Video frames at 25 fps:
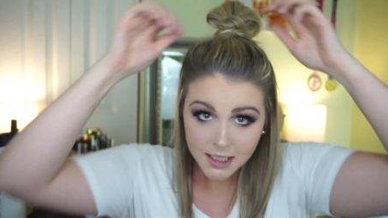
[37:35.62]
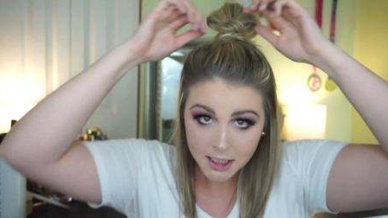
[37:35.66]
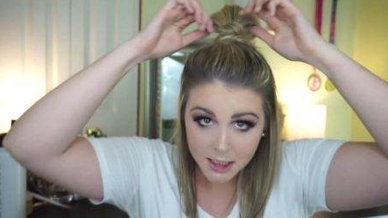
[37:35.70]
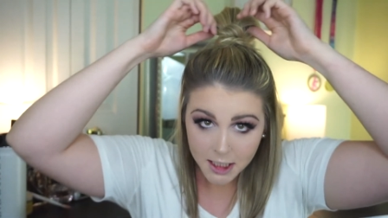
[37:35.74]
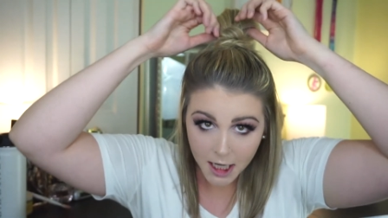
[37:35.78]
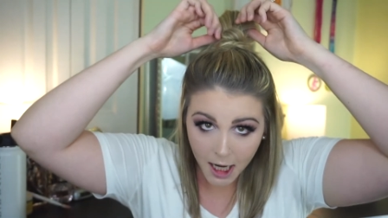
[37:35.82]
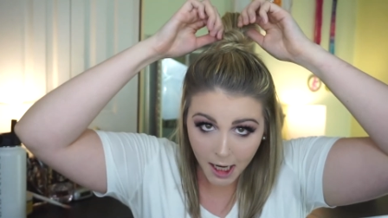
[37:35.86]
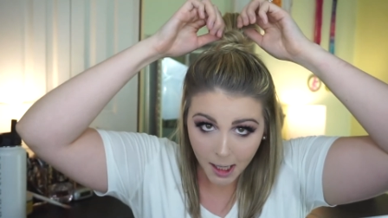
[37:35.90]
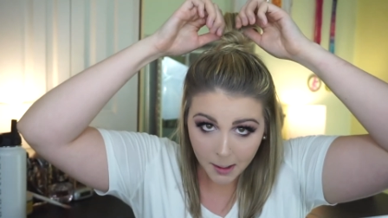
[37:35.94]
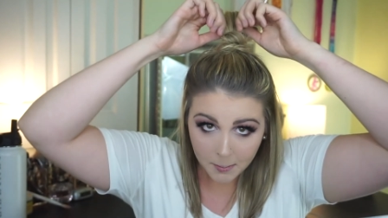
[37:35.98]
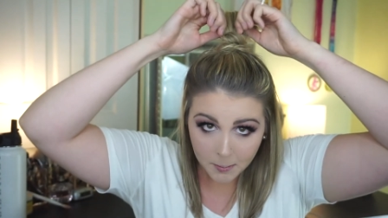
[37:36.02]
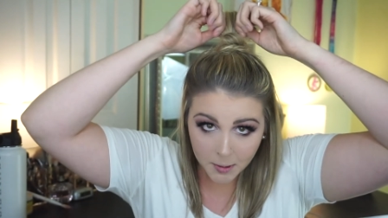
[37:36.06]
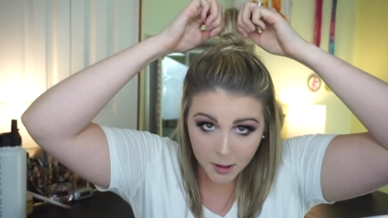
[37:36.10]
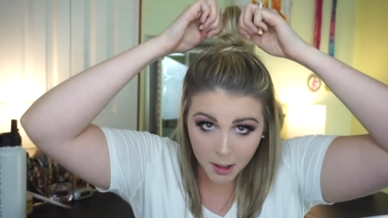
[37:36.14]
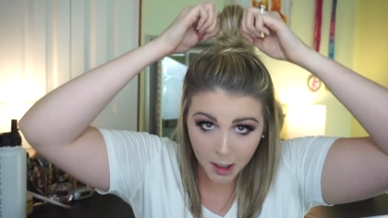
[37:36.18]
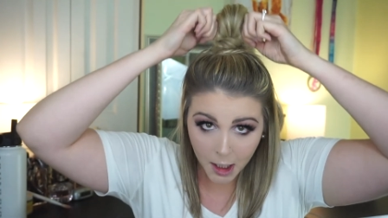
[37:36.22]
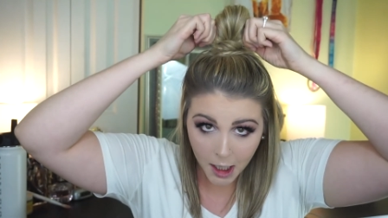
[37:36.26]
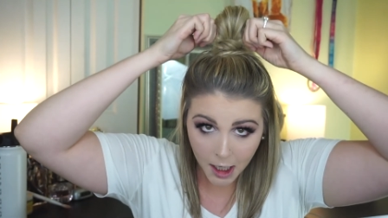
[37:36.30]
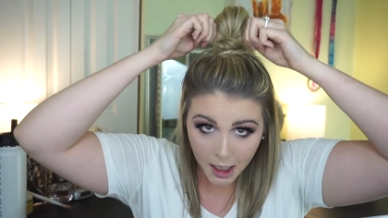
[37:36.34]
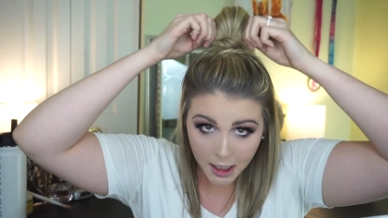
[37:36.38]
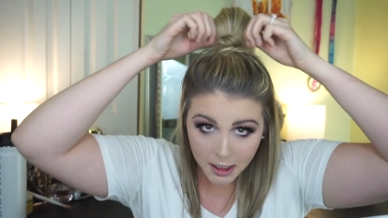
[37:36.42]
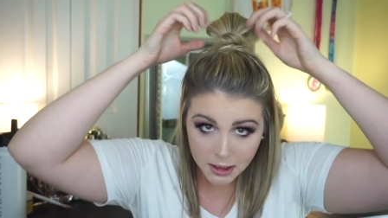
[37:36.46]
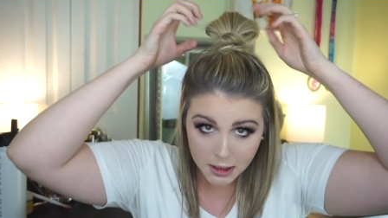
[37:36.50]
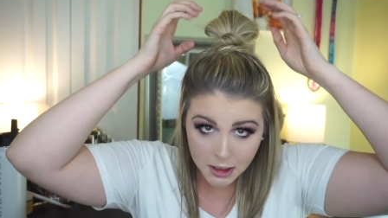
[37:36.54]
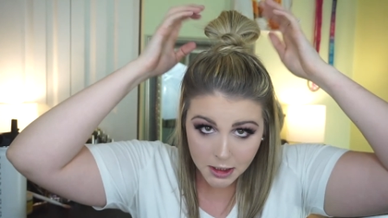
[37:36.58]
top
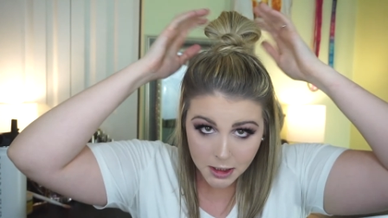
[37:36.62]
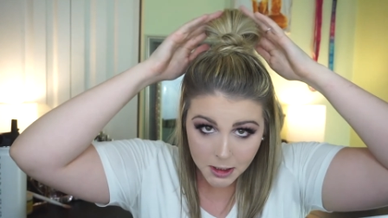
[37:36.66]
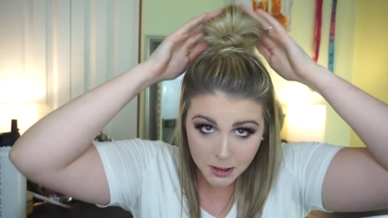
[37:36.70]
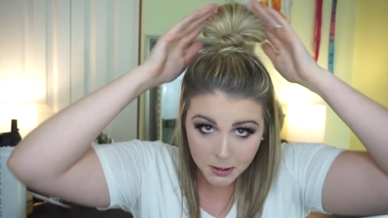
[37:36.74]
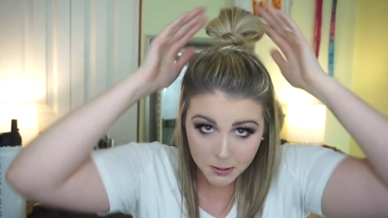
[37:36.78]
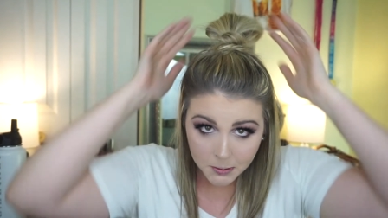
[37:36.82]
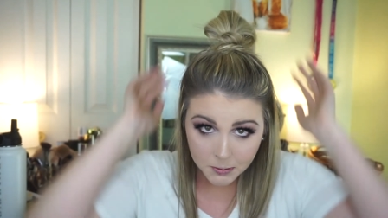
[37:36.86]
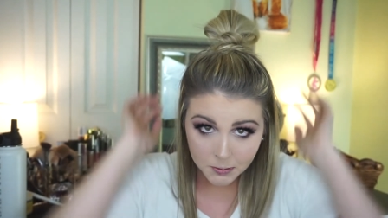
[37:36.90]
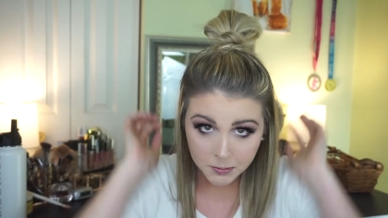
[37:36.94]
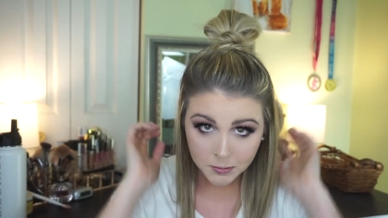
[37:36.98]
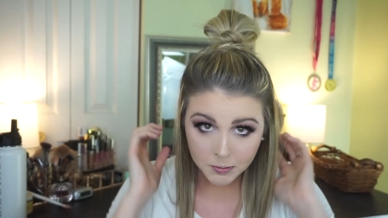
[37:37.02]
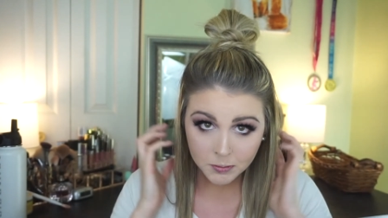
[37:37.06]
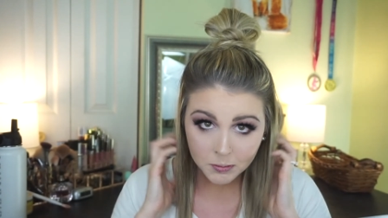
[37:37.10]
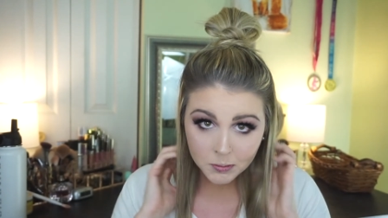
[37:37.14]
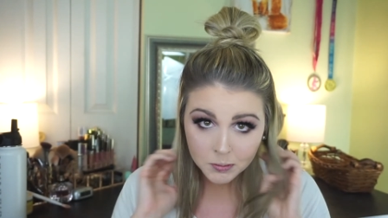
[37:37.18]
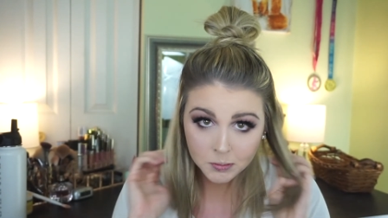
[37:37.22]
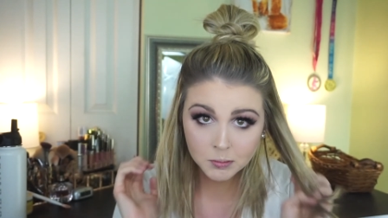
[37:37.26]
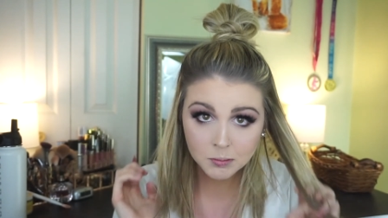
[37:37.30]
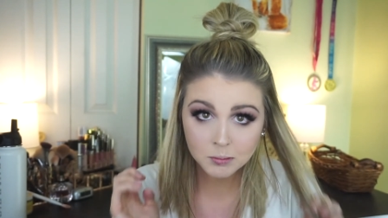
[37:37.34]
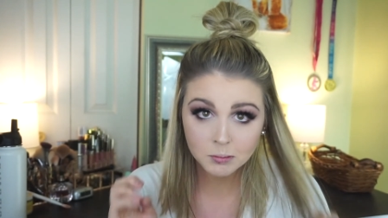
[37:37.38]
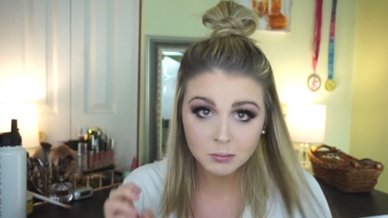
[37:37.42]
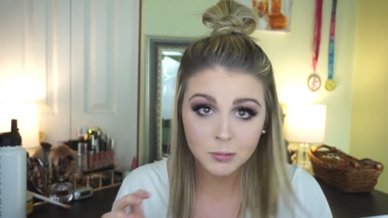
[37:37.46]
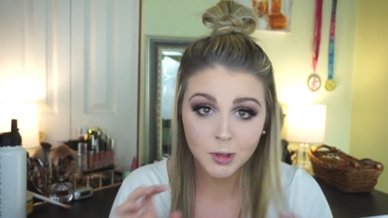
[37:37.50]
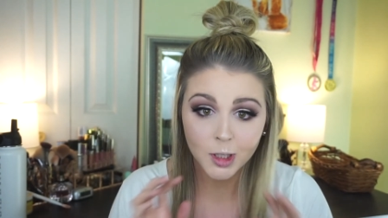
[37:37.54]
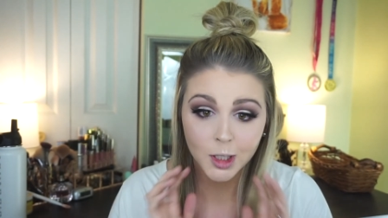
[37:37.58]
knot
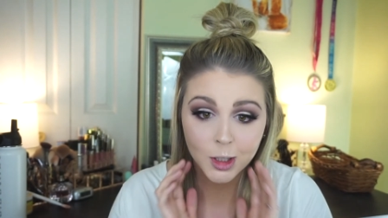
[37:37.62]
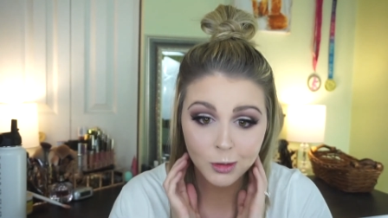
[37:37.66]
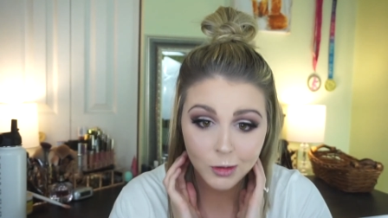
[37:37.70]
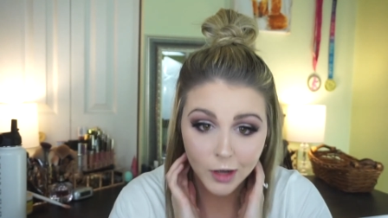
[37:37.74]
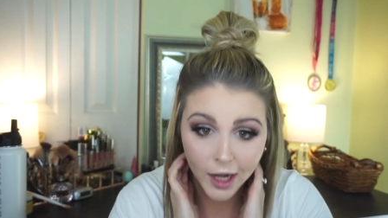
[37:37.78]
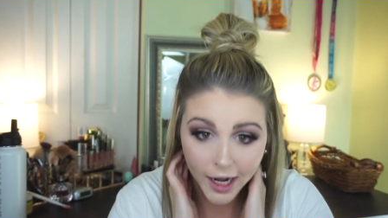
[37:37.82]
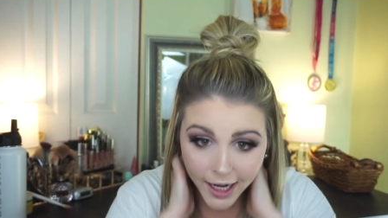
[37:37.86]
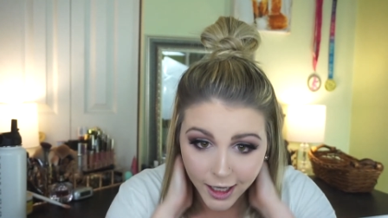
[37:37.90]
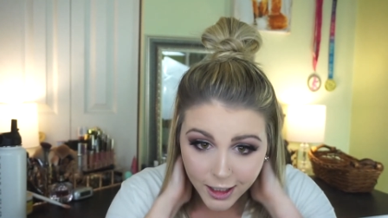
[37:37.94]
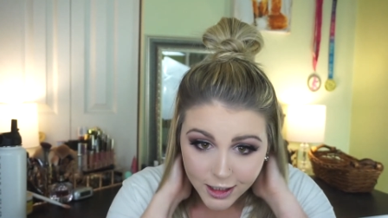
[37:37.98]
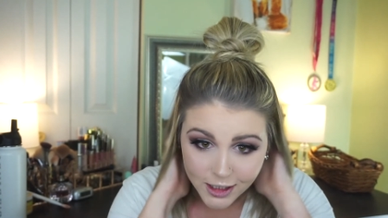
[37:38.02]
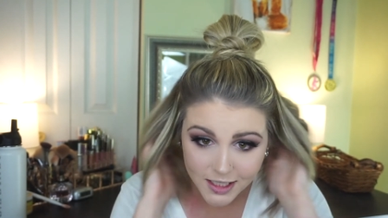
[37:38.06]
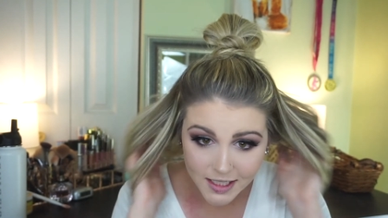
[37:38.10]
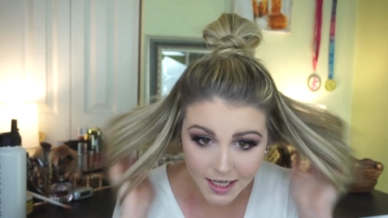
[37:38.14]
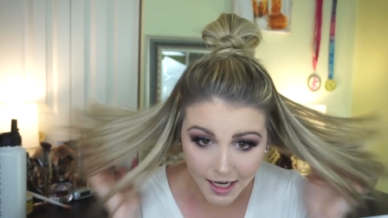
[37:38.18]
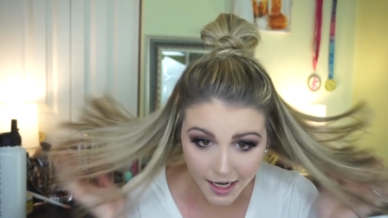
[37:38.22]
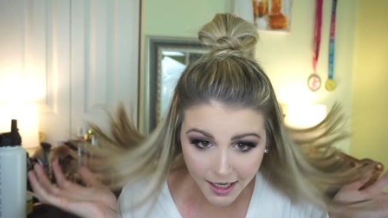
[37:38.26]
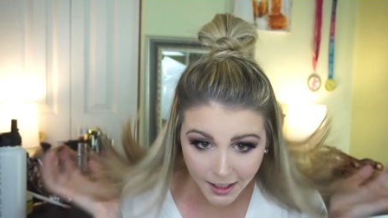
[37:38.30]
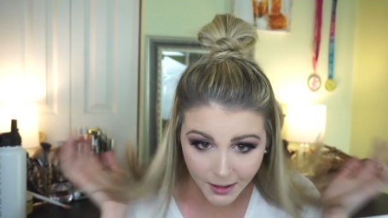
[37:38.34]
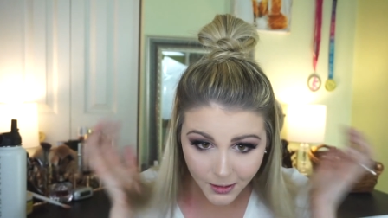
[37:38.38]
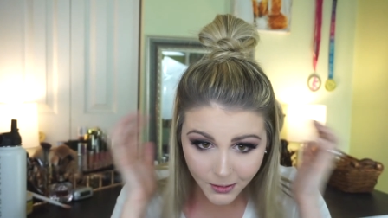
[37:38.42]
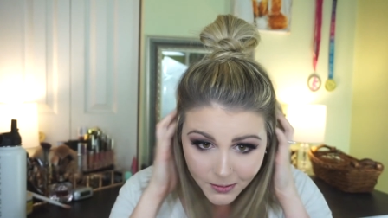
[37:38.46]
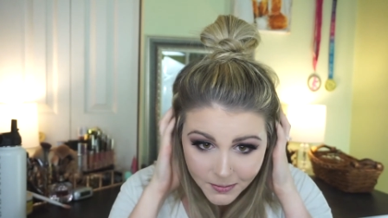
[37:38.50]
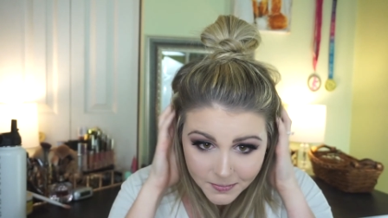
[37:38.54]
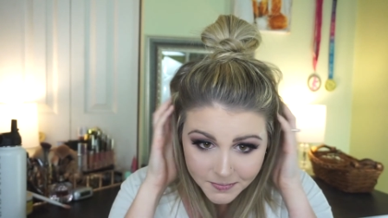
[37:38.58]
little
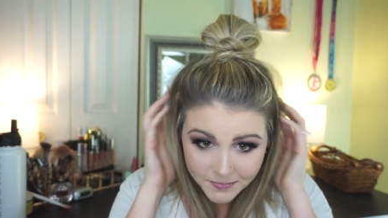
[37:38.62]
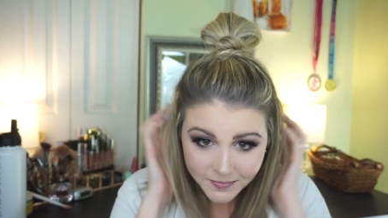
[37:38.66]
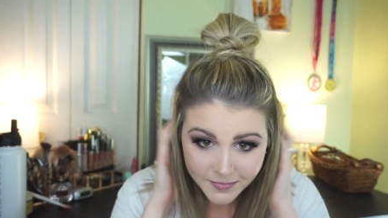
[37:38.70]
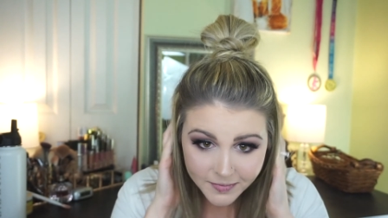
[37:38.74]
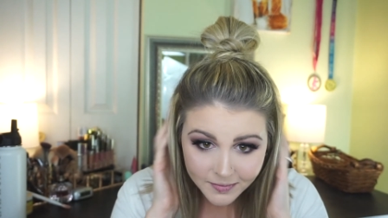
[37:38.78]
hairstyle.